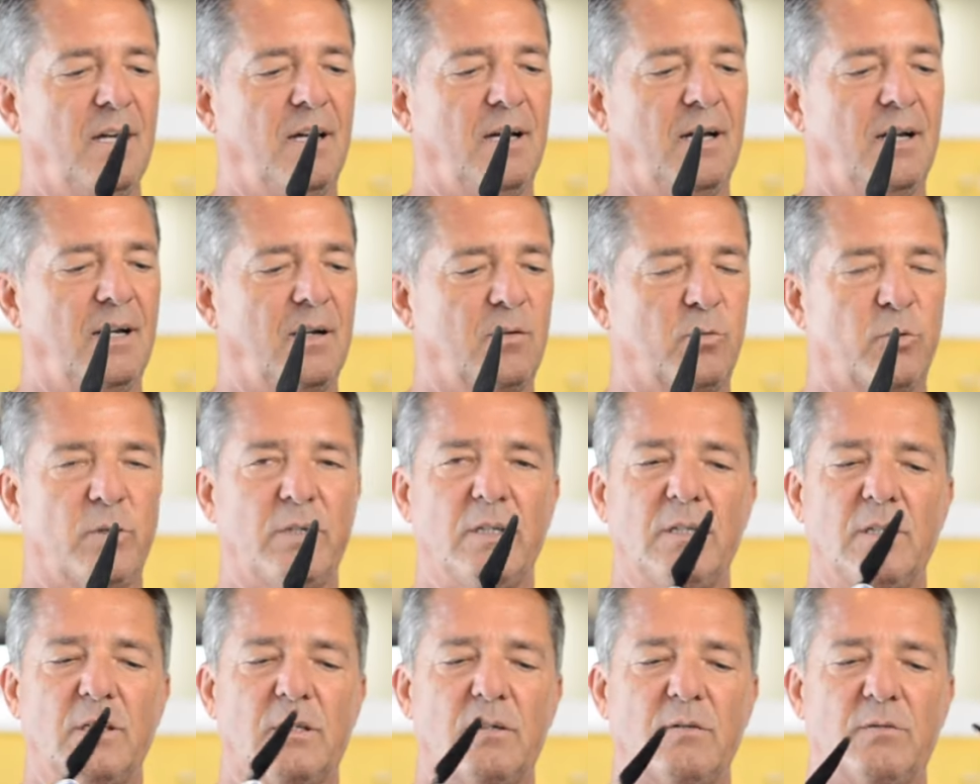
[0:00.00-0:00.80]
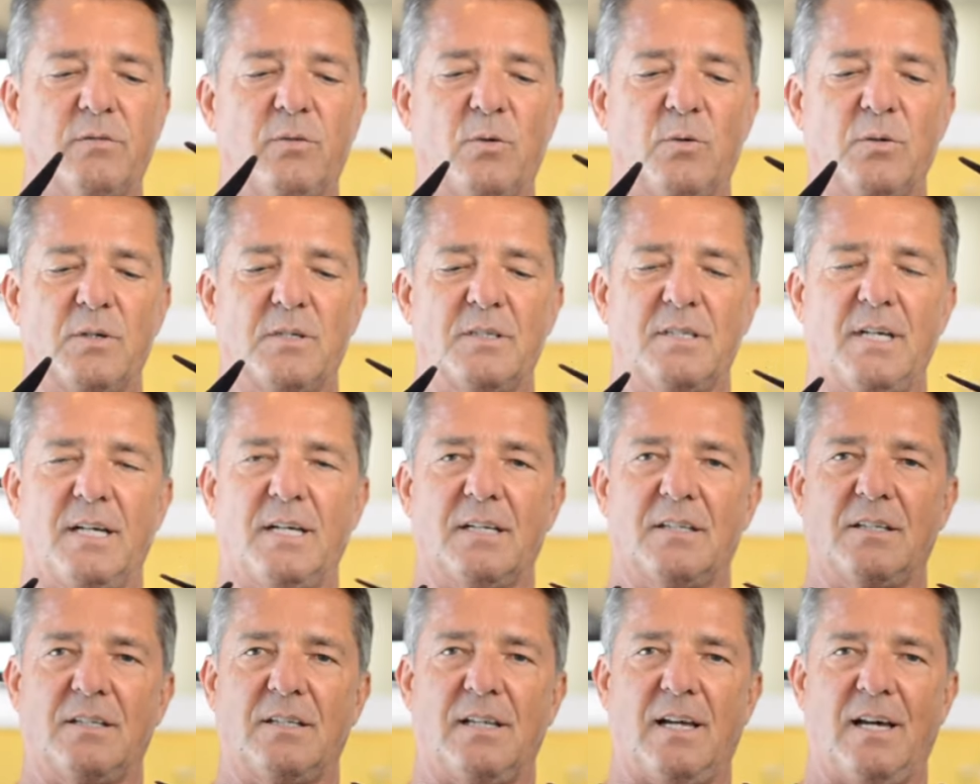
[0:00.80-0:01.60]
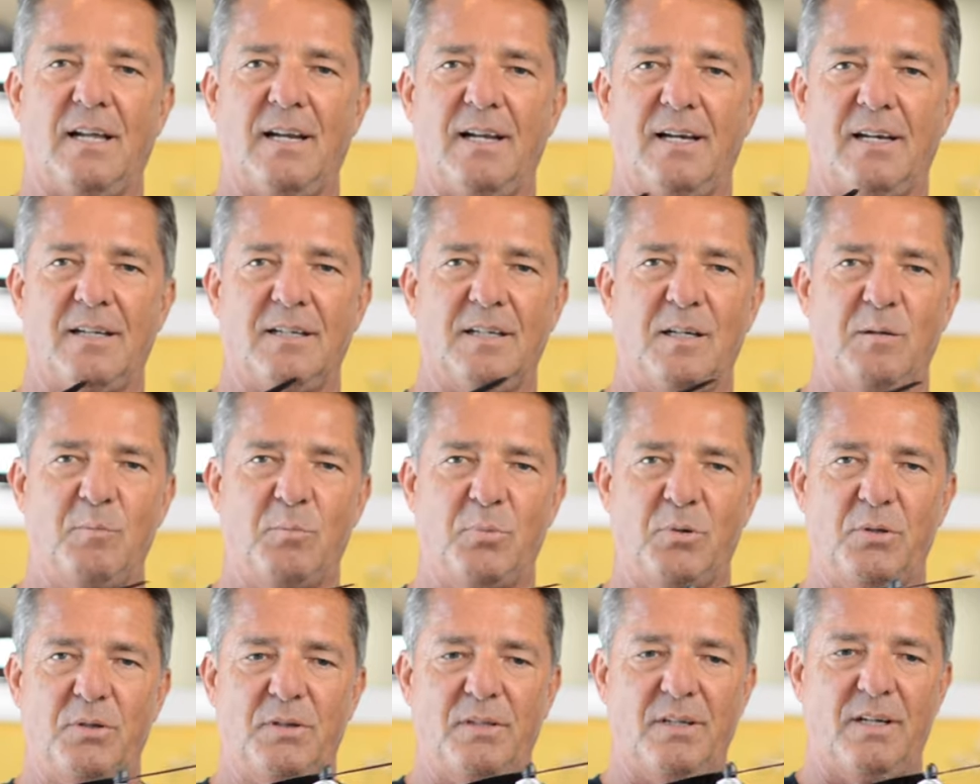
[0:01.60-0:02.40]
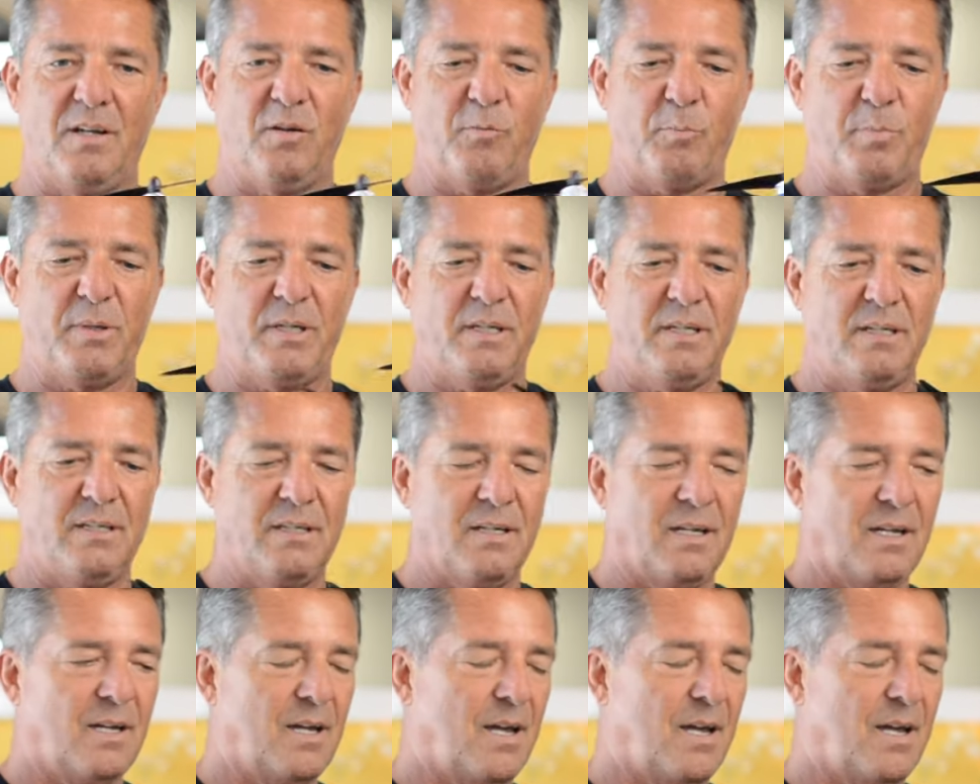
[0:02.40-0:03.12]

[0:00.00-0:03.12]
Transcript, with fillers: Uh, really looking forward to taking the lot out and putting the FP